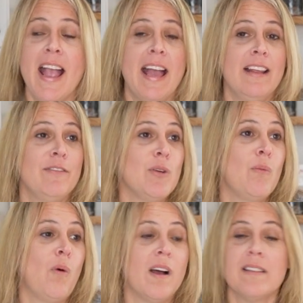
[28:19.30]
And if you
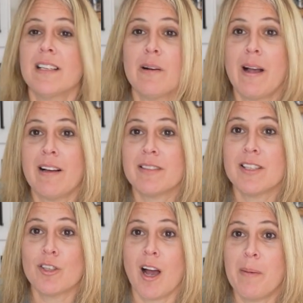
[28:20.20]
want to go out to
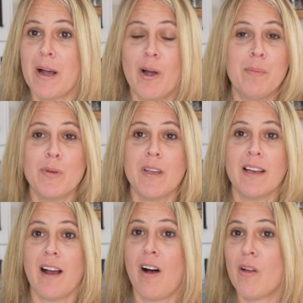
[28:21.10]
shop, I hope you
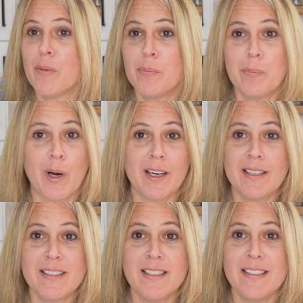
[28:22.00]
get all the
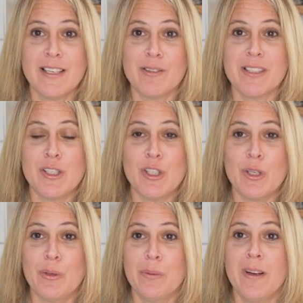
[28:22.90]
bargains and deals that
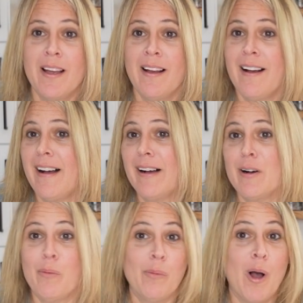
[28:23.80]
you
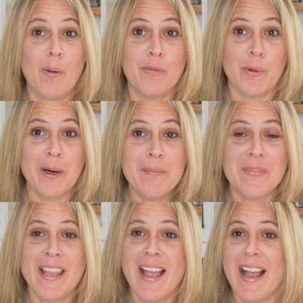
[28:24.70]
hope for.
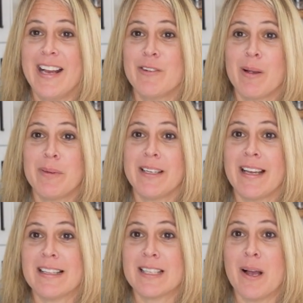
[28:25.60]
And you're able to
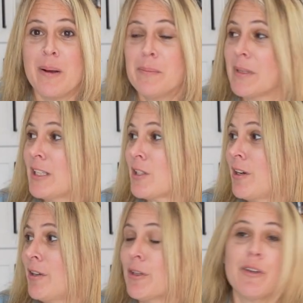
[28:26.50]
get
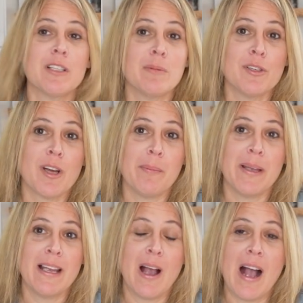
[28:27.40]
started on your Christmas
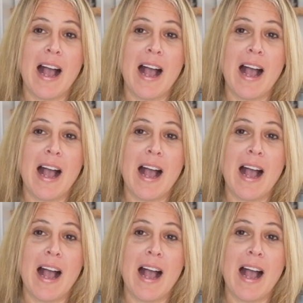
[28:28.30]
shopping.